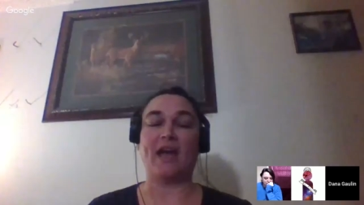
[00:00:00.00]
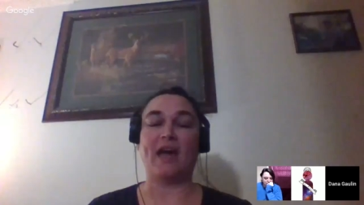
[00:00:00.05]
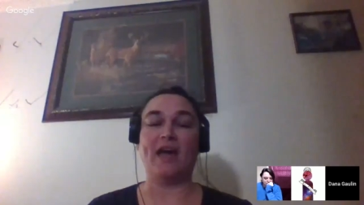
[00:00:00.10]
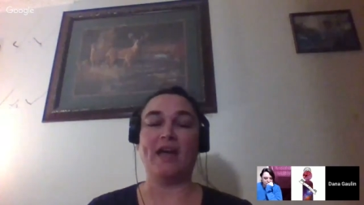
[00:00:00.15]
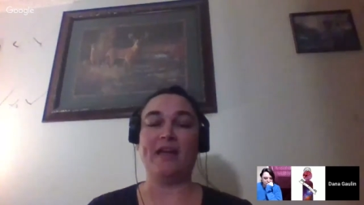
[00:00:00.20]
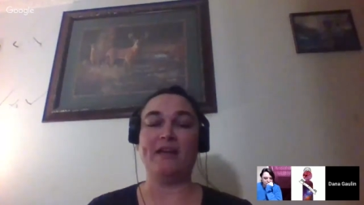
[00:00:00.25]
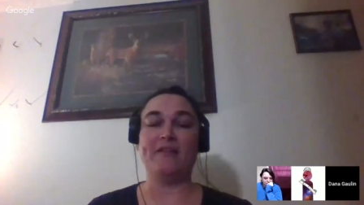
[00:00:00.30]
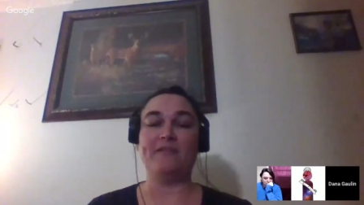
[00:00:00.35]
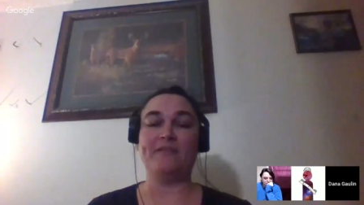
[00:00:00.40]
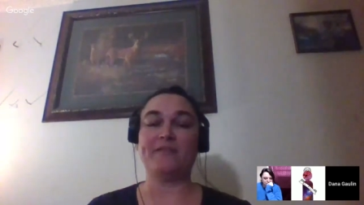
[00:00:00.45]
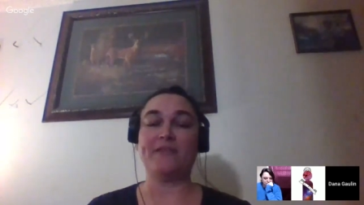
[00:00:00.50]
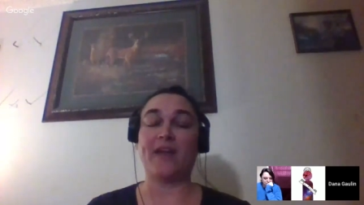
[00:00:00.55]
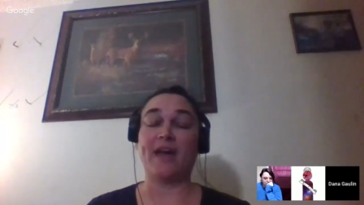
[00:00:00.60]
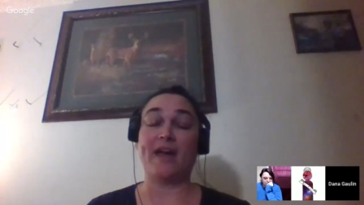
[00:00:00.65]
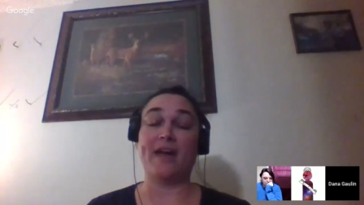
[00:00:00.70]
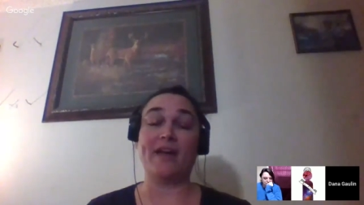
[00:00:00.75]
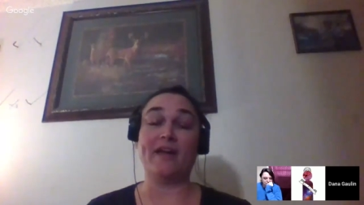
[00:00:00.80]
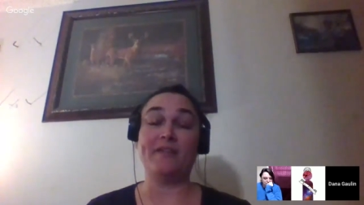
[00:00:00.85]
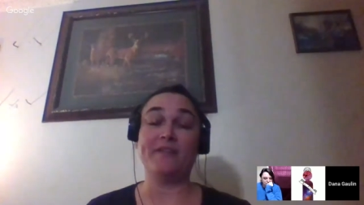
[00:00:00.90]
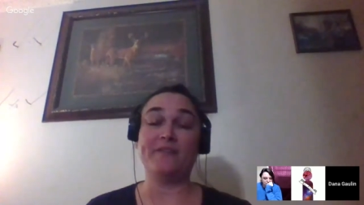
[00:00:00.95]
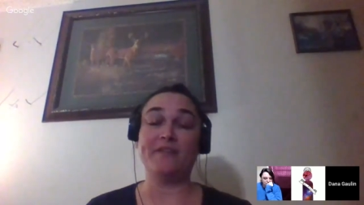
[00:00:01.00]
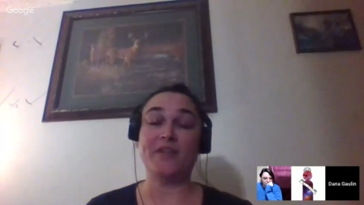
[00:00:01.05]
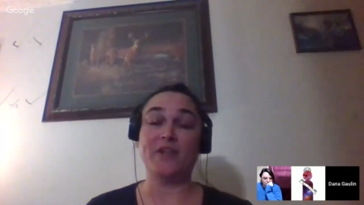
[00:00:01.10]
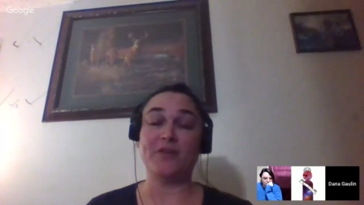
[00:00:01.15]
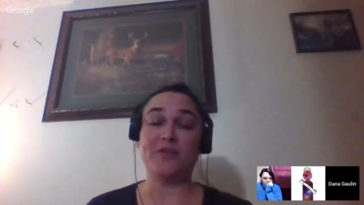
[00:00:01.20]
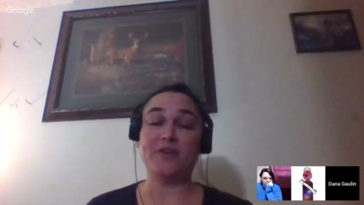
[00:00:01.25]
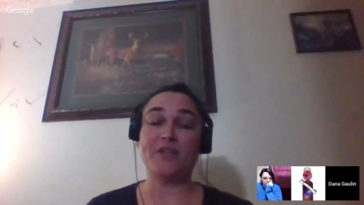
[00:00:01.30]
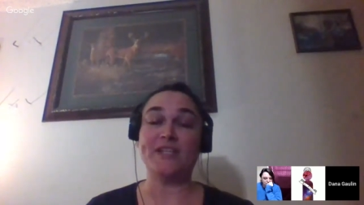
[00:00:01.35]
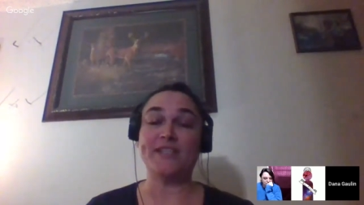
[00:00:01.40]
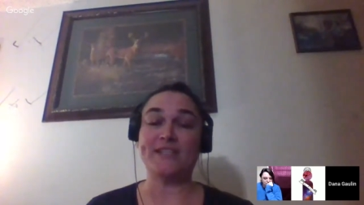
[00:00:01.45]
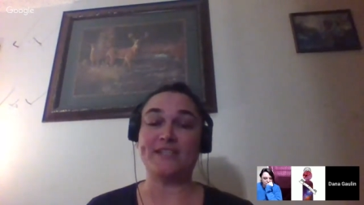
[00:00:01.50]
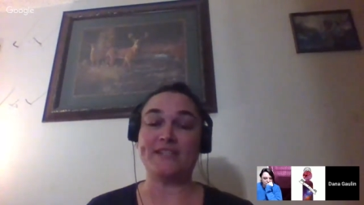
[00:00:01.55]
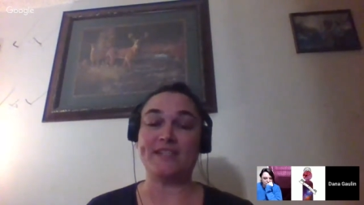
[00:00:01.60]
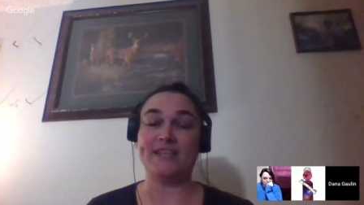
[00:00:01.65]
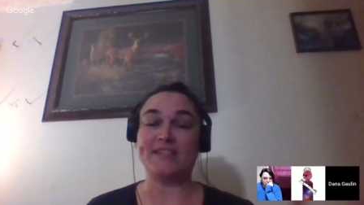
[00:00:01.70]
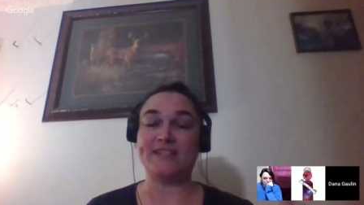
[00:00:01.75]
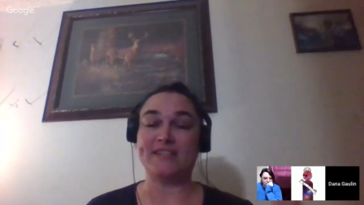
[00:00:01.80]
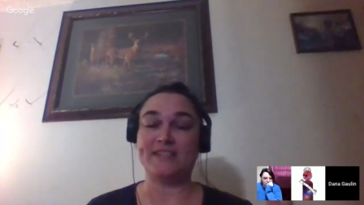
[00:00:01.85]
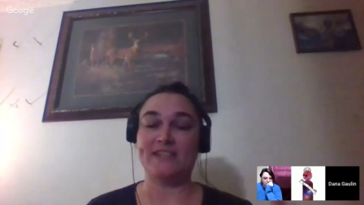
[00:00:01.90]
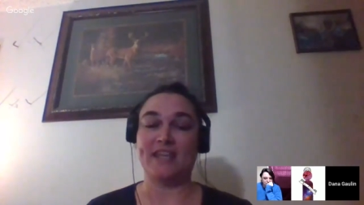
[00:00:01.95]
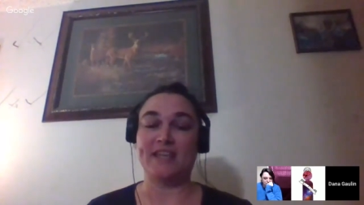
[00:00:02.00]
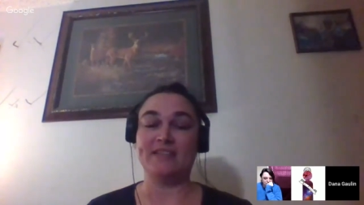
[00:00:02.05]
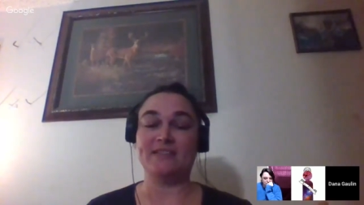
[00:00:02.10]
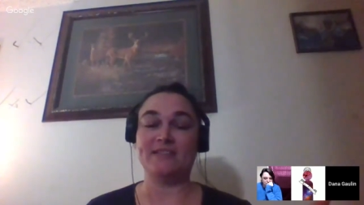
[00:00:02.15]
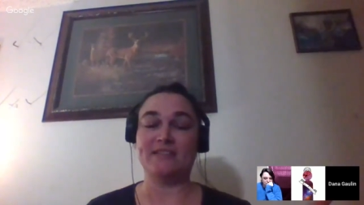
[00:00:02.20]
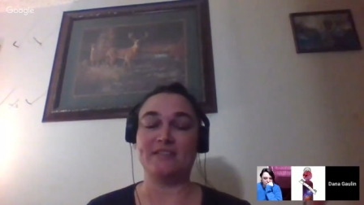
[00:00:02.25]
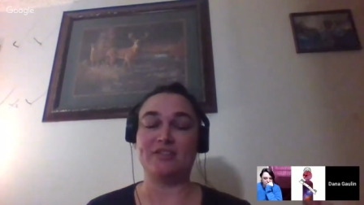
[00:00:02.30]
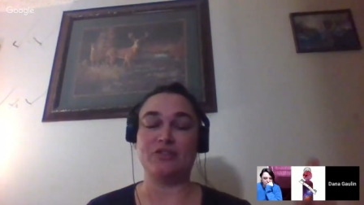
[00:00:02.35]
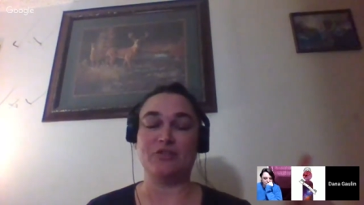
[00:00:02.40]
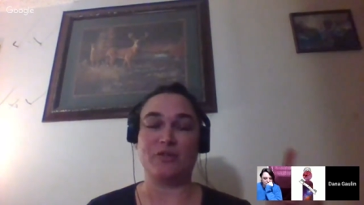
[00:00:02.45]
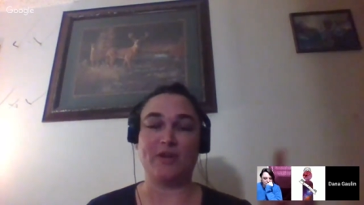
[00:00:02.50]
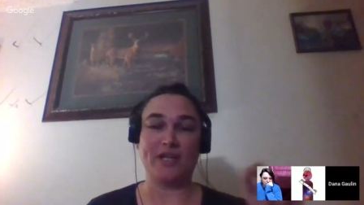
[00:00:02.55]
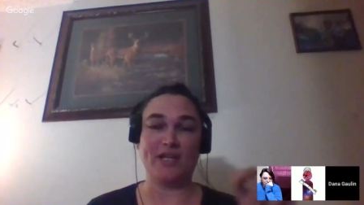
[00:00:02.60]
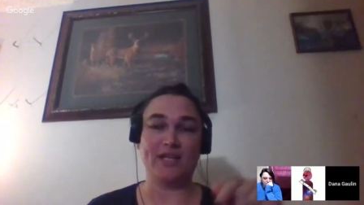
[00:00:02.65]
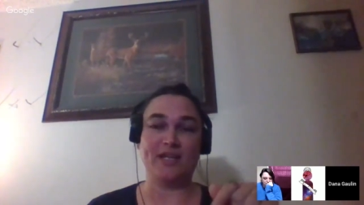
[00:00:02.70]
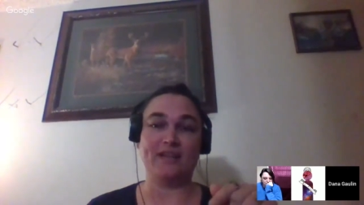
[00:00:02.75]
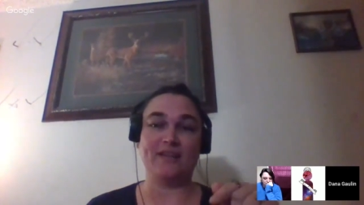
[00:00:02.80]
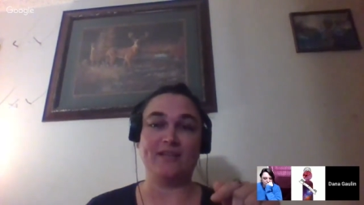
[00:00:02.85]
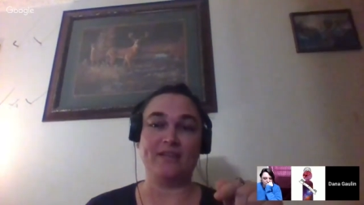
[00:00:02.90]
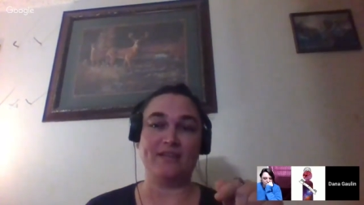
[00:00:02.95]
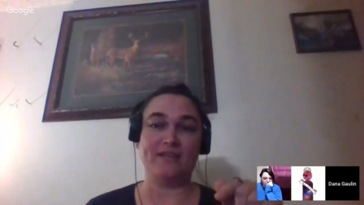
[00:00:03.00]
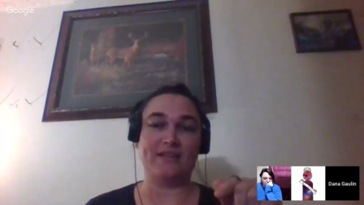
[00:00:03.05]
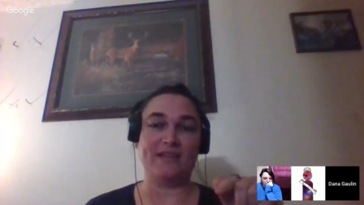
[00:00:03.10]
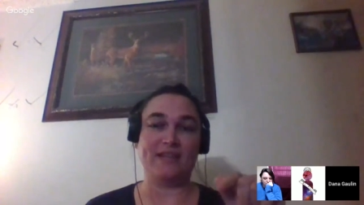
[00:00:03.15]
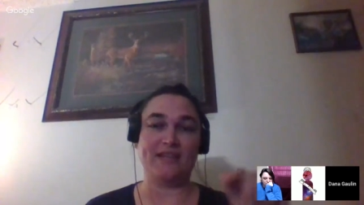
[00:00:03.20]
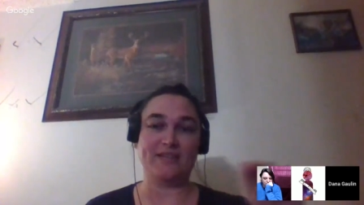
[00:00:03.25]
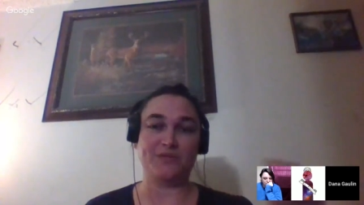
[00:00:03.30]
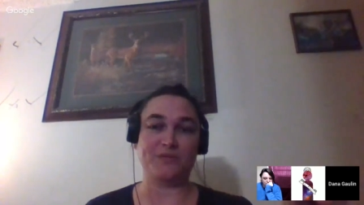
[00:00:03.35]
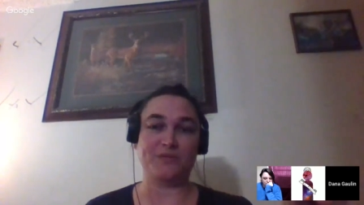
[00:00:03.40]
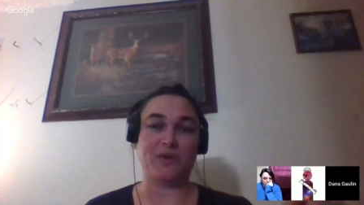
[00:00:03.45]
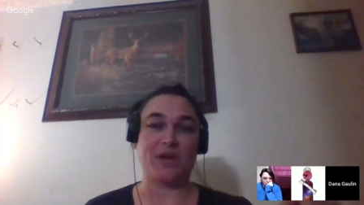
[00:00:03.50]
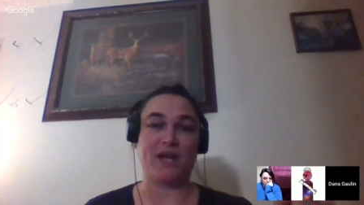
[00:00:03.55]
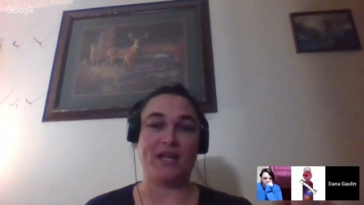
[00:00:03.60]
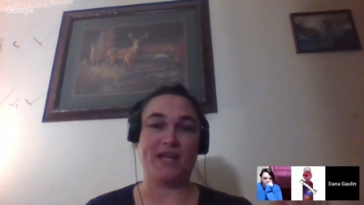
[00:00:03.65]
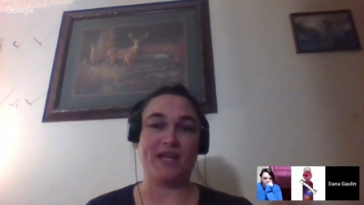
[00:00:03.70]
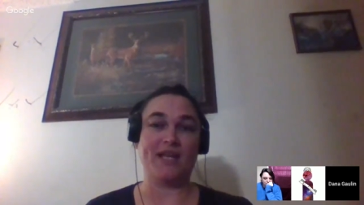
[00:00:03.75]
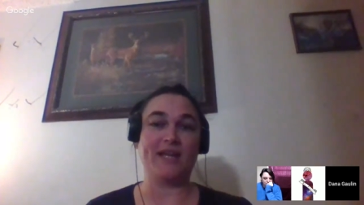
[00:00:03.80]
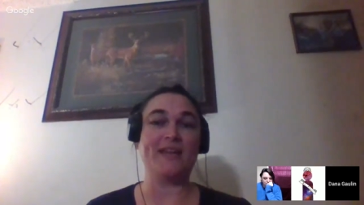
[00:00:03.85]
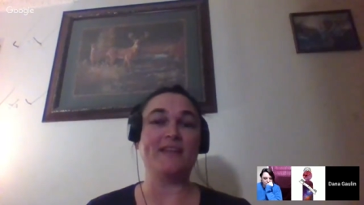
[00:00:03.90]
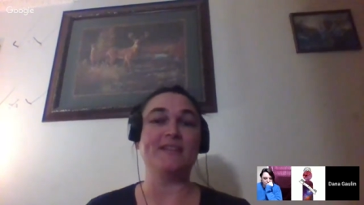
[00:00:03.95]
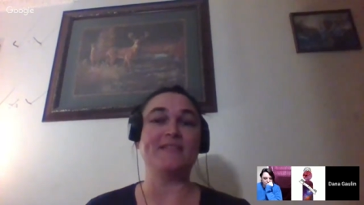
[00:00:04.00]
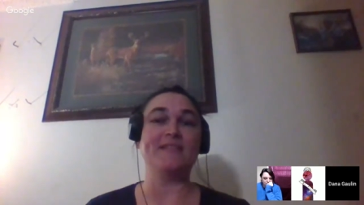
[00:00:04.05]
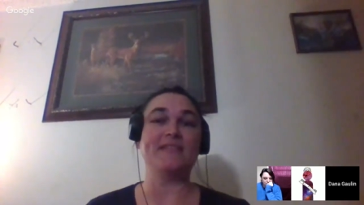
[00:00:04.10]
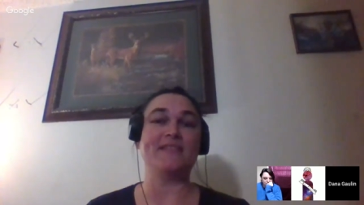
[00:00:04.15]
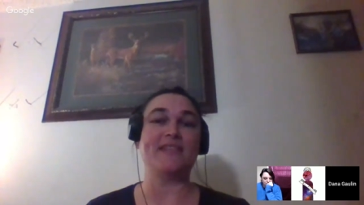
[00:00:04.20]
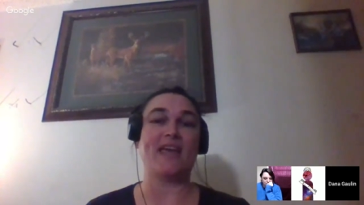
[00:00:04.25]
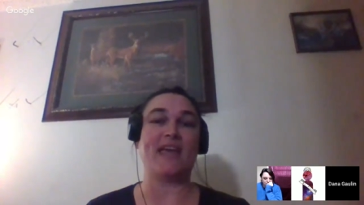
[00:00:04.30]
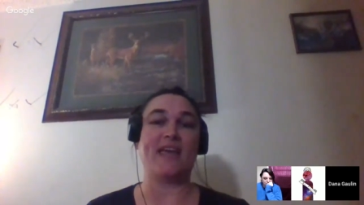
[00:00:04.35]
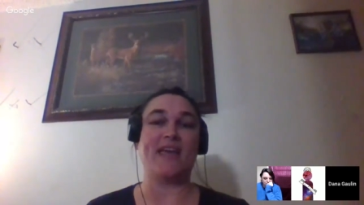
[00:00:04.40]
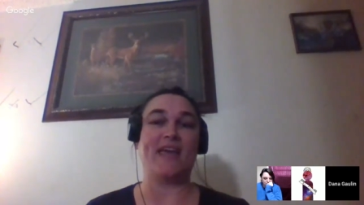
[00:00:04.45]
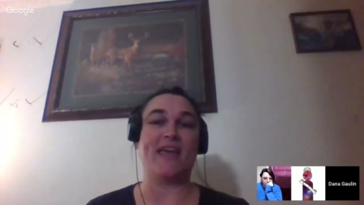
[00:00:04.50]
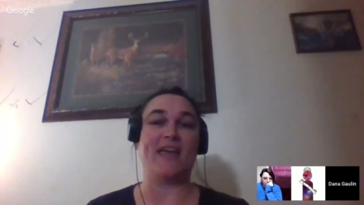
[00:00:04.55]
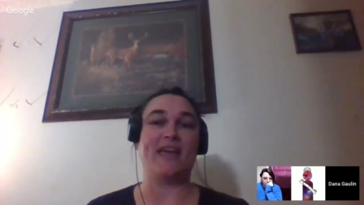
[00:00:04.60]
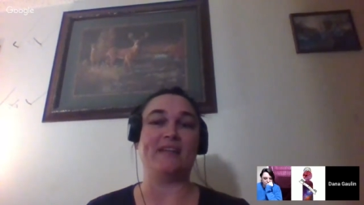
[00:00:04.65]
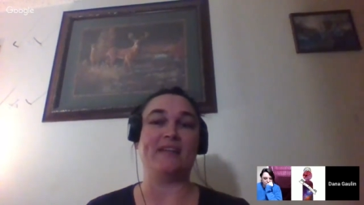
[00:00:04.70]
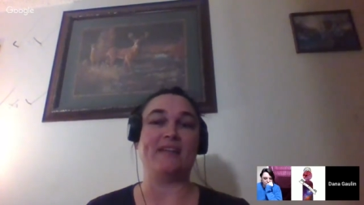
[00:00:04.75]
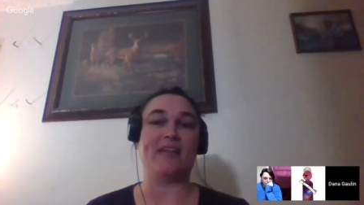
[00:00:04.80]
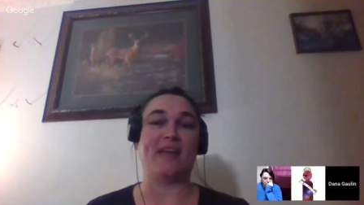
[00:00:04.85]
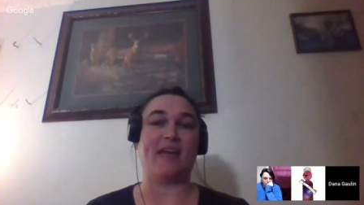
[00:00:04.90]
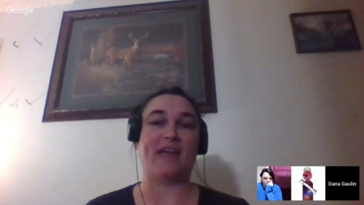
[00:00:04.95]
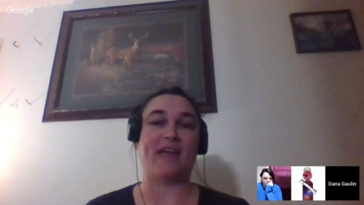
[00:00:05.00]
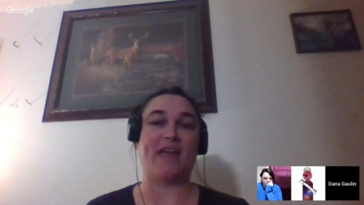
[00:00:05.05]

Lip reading: I've noticed that since joining these write-ins and